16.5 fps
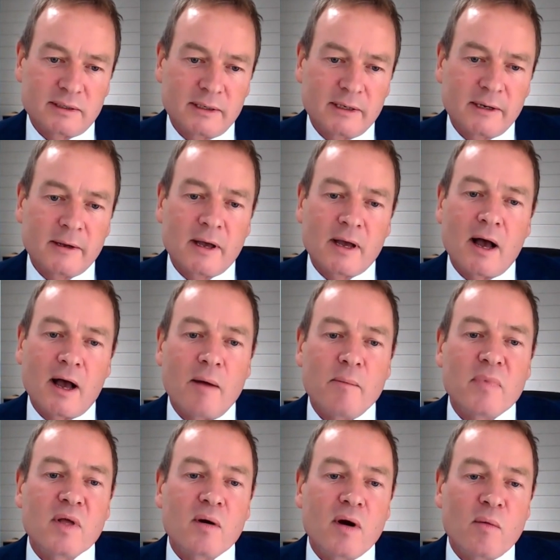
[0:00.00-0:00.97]
Okay.
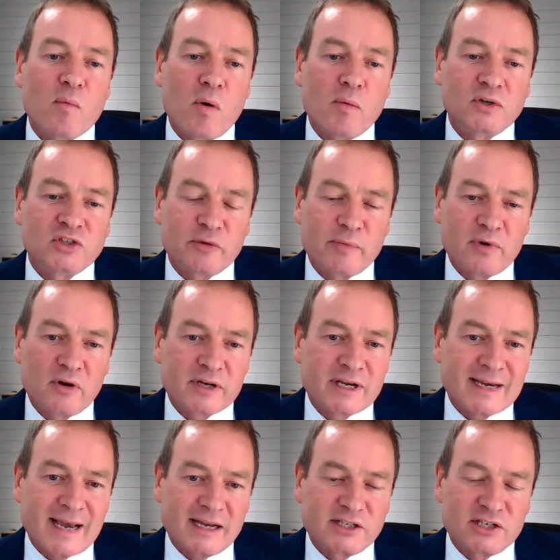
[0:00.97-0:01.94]
And what we should be
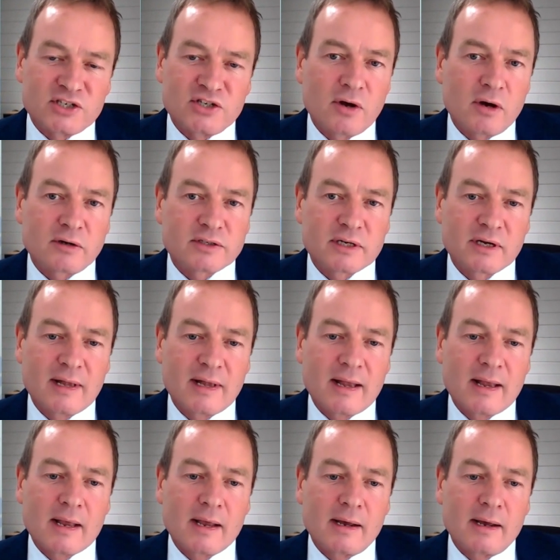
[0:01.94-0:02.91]
looking at is not
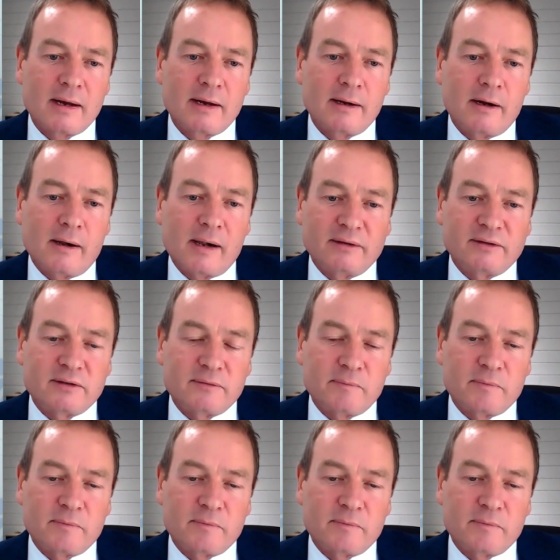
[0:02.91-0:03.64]
at